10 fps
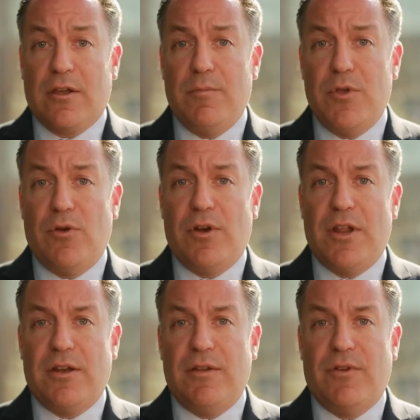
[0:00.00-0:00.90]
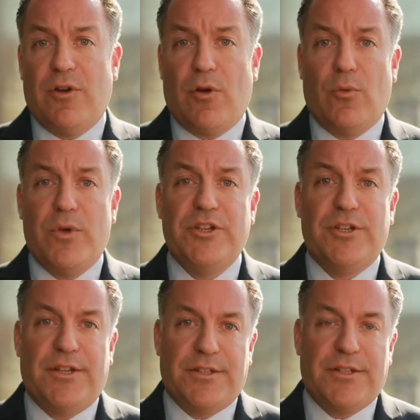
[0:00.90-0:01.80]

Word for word: community and even in our region and